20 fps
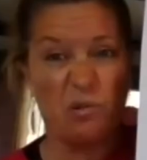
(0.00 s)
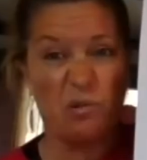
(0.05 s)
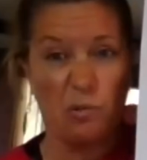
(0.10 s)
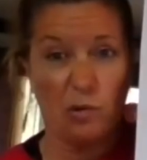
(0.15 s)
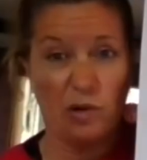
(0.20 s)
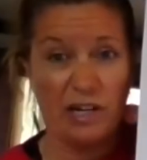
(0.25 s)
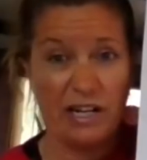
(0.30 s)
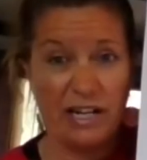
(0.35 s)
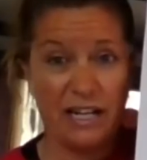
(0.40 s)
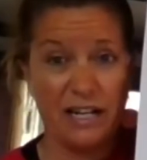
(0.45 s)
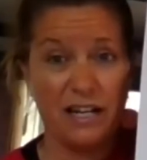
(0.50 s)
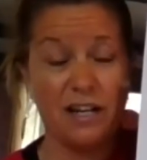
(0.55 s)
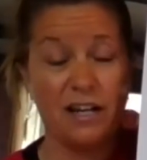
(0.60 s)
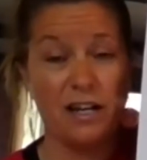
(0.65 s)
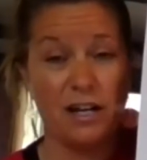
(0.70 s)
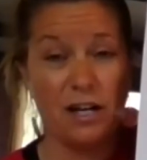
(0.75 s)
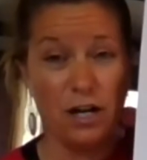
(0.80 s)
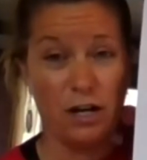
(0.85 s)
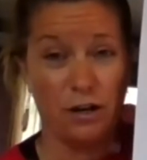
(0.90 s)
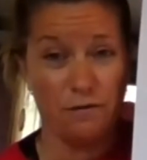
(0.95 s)
get
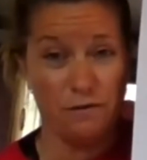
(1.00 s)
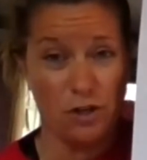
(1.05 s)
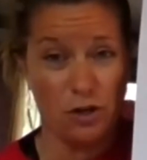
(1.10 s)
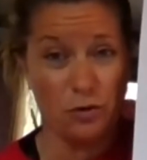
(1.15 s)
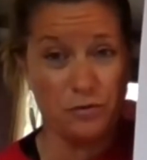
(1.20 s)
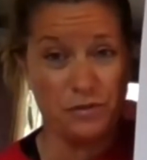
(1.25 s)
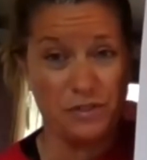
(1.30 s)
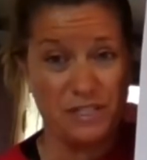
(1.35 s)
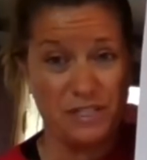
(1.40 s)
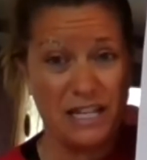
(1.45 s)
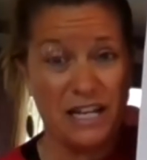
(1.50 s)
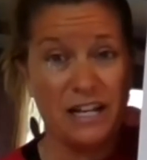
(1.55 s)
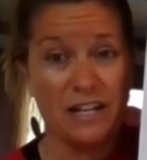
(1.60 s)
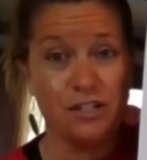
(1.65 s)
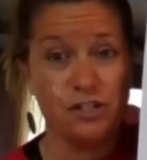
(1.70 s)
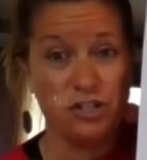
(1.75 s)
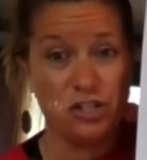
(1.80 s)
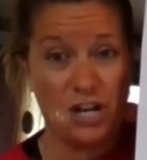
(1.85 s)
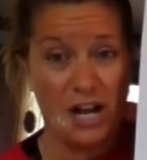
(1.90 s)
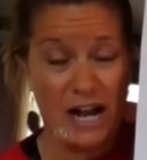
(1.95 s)
rid of those
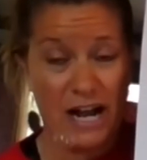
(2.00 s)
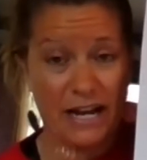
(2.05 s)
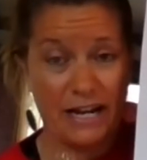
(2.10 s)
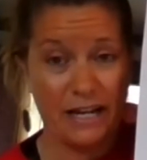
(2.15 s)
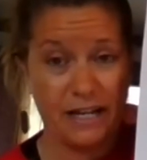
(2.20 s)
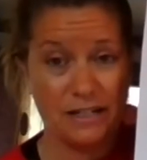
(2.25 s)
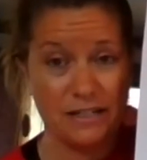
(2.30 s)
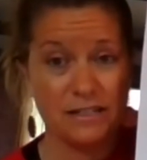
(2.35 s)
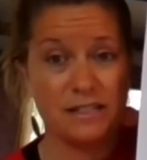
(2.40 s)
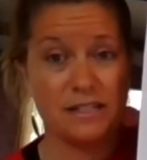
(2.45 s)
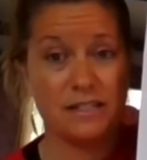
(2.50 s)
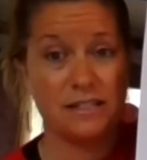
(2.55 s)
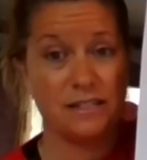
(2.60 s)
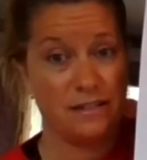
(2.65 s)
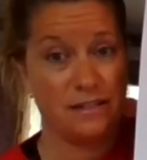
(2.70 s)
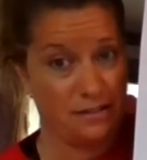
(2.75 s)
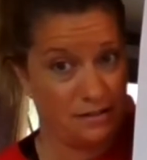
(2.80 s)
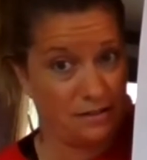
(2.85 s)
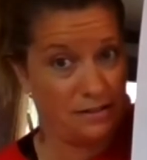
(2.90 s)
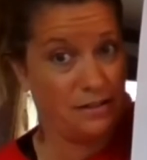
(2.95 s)

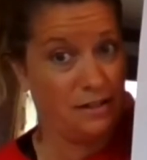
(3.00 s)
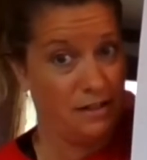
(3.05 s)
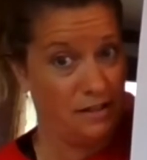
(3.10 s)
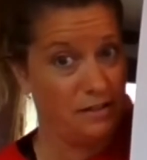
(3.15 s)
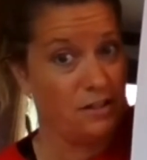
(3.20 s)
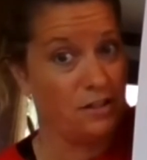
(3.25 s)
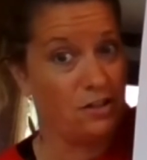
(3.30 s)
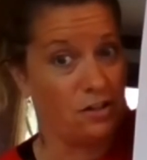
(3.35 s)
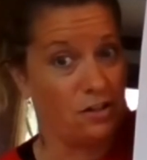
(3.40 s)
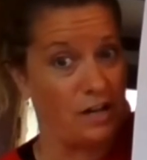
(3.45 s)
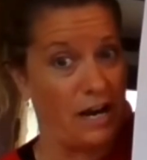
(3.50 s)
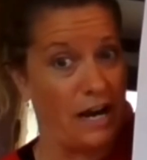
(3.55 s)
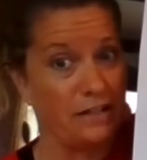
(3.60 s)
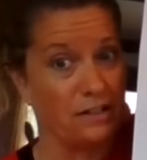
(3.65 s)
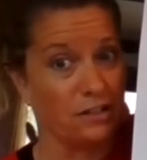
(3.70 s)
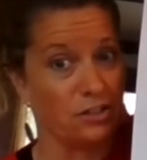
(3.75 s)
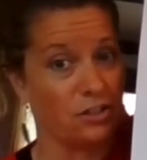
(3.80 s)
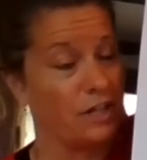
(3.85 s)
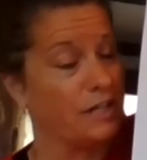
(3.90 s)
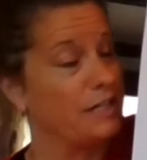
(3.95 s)
giants that are
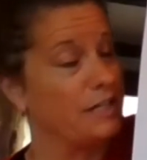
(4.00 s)
kind of